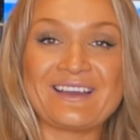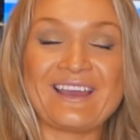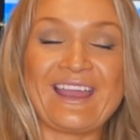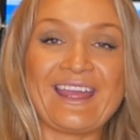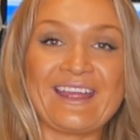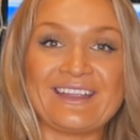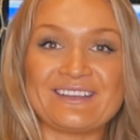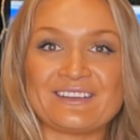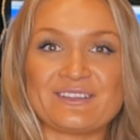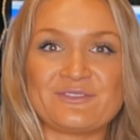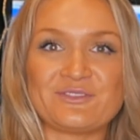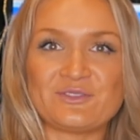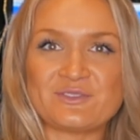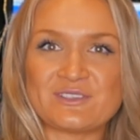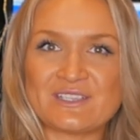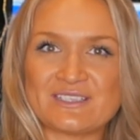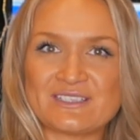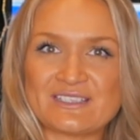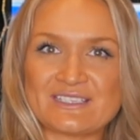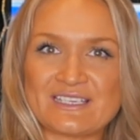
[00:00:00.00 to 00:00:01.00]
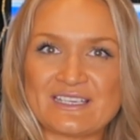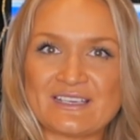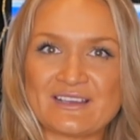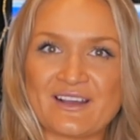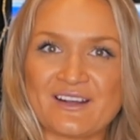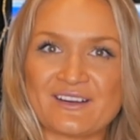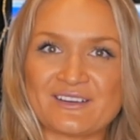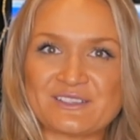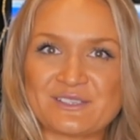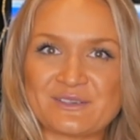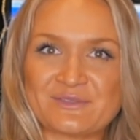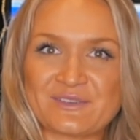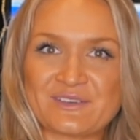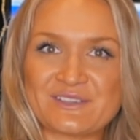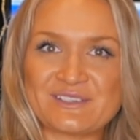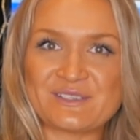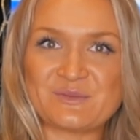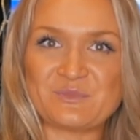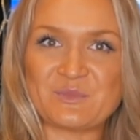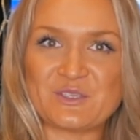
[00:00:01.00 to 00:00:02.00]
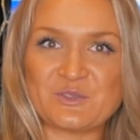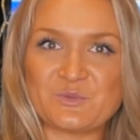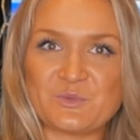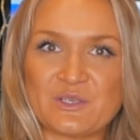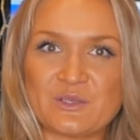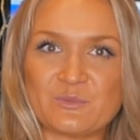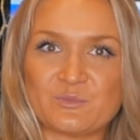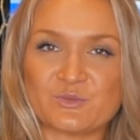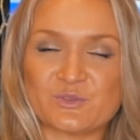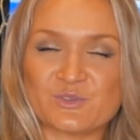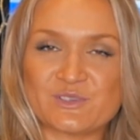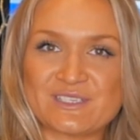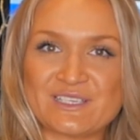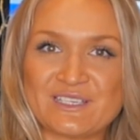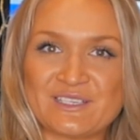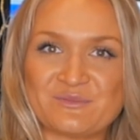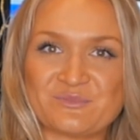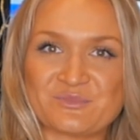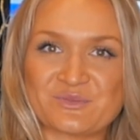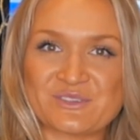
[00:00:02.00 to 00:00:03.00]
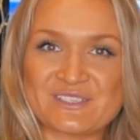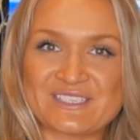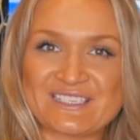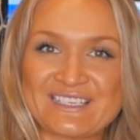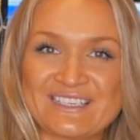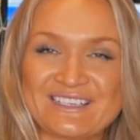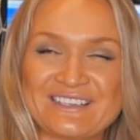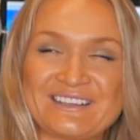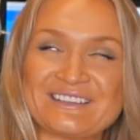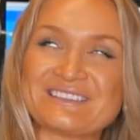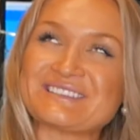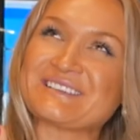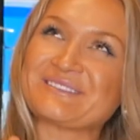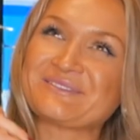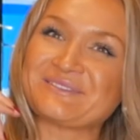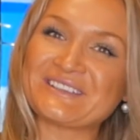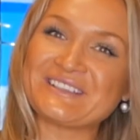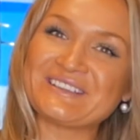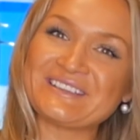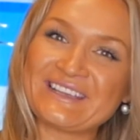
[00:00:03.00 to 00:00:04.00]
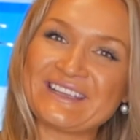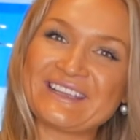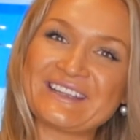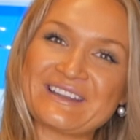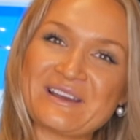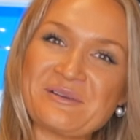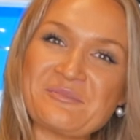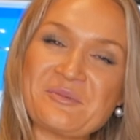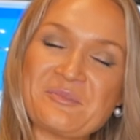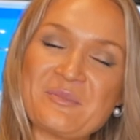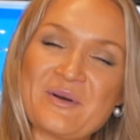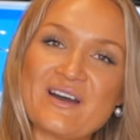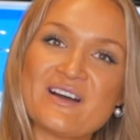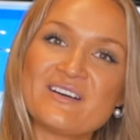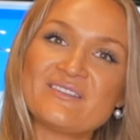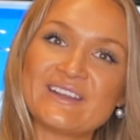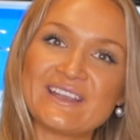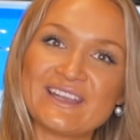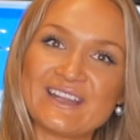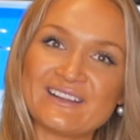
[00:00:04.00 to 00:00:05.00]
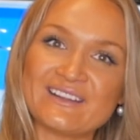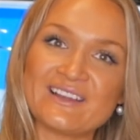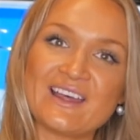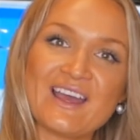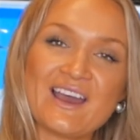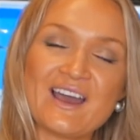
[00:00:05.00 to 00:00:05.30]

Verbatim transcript: And if you didn't see our difference between proceed and precede, I'll definitely link it up above and I'll